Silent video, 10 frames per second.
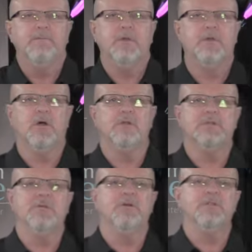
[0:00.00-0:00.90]
because
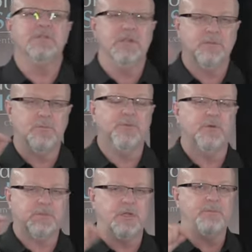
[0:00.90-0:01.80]
you
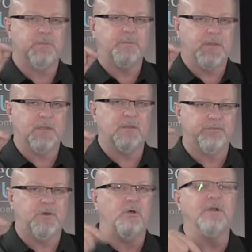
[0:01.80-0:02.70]
put sheep in the
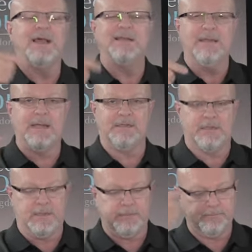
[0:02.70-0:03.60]
fold at
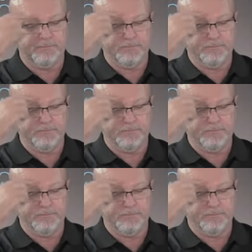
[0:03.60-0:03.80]
nighttime.